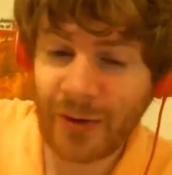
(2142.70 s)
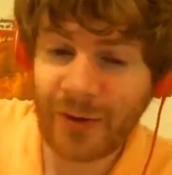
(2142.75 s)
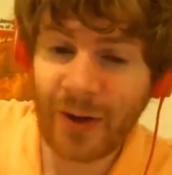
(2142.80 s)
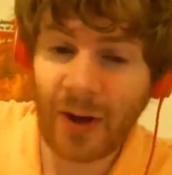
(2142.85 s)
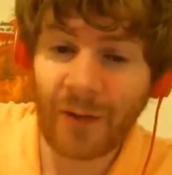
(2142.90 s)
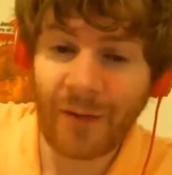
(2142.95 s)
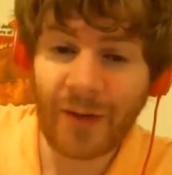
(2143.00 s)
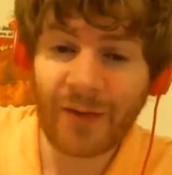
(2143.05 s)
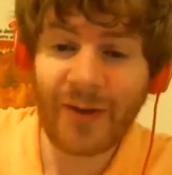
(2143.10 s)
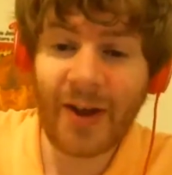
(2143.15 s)

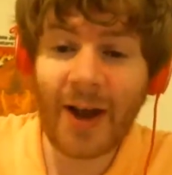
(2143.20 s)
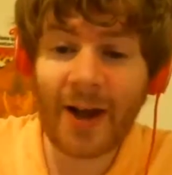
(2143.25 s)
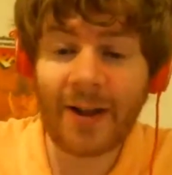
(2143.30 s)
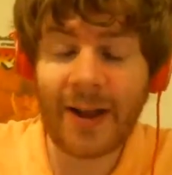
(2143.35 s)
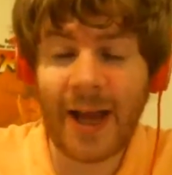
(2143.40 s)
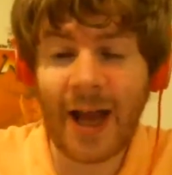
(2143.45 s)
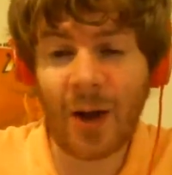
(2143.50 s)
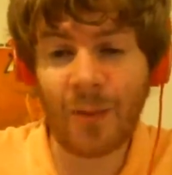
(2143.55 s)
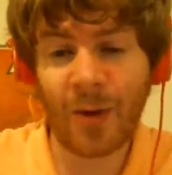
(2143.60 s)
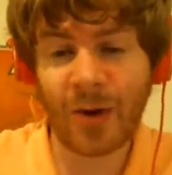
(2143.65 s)
decide for
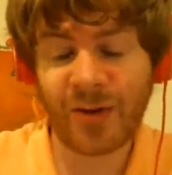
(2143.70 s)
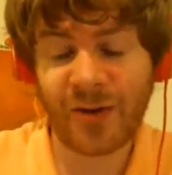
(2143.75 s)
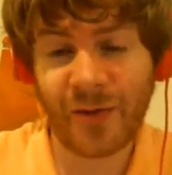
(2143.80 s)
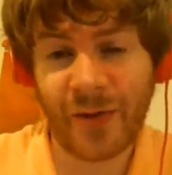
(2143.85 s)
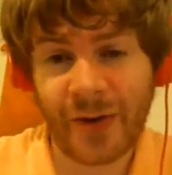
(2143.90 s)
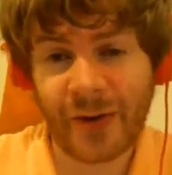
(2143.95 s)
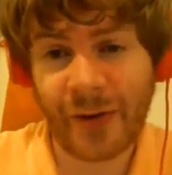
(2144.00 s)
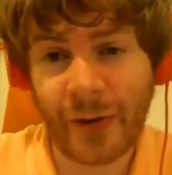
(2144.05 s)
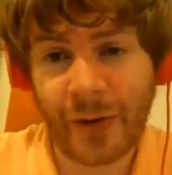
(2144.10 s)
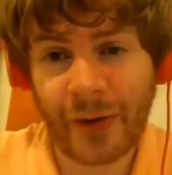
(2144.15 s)
yourself exactly
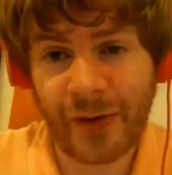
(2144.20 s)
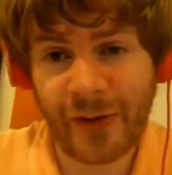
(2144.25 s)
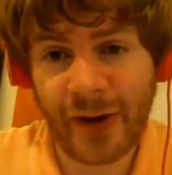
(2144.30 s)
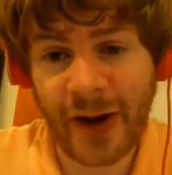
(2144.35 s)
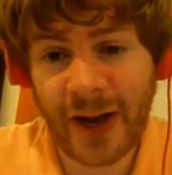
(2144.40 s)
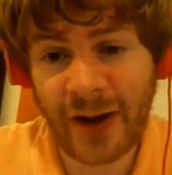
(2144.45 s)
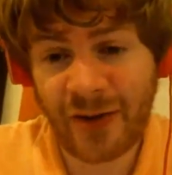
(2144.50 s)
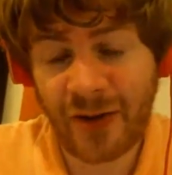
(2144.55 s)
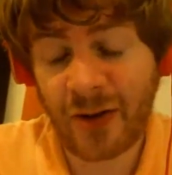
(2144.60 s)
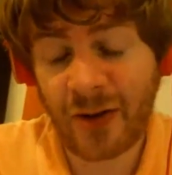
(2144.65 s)
how much of it is
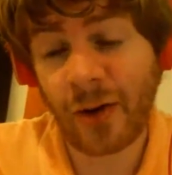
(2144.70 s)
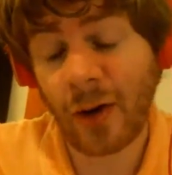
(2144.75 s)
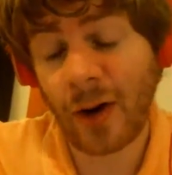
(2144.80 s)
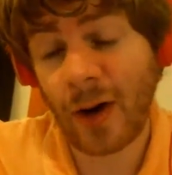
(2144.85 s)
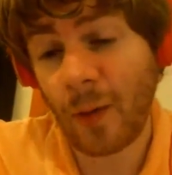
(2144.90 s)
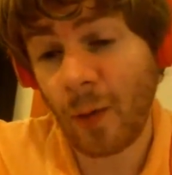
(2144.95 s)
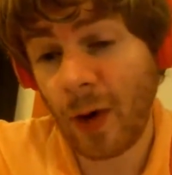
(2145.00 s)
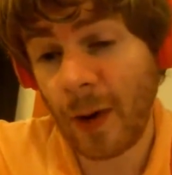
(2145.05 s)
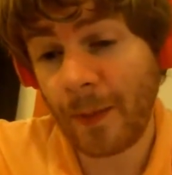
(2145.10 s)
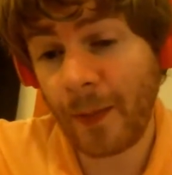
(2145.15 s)

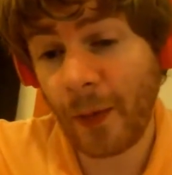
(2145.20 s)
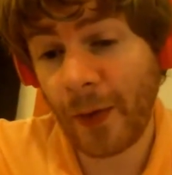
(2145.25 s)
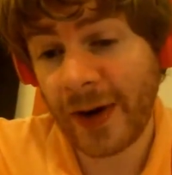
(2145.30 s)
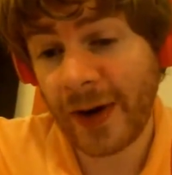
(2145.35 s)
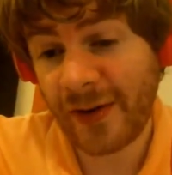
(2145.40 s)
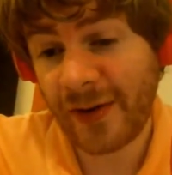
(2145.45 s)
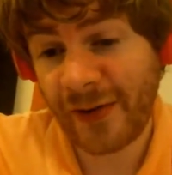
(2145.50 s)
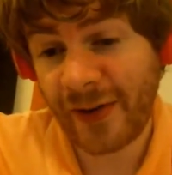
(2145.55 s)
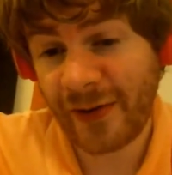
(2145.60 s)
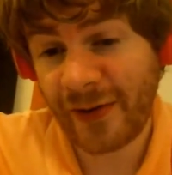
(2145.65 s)
hallucination, or at
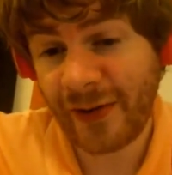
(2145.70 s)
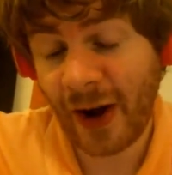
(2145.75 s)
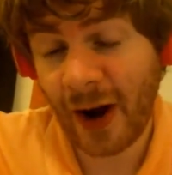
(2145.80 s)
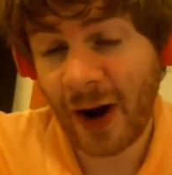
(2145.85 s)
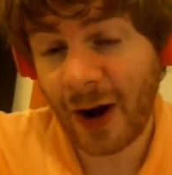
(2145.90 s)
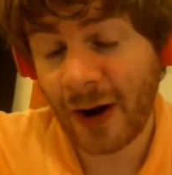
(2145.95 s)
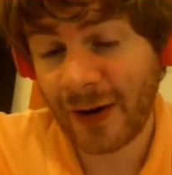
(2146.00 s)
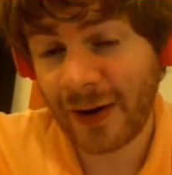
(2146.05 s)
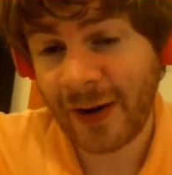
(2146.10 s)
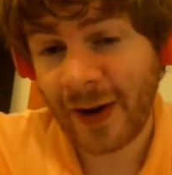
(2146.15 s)
what point does he
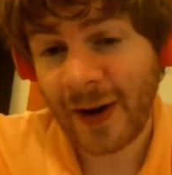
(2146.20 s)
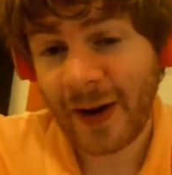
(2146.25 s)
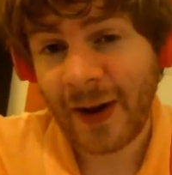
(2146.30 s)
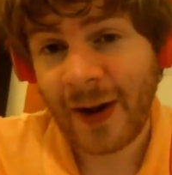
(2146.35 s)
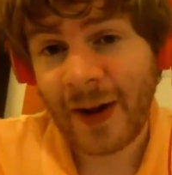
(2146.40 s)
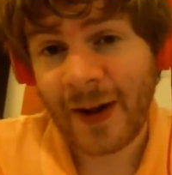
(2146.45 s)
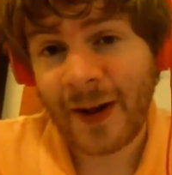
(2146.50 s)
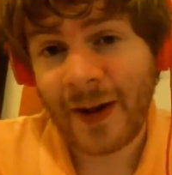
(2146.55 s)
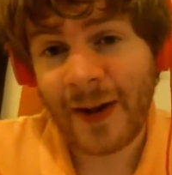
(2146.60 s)
start,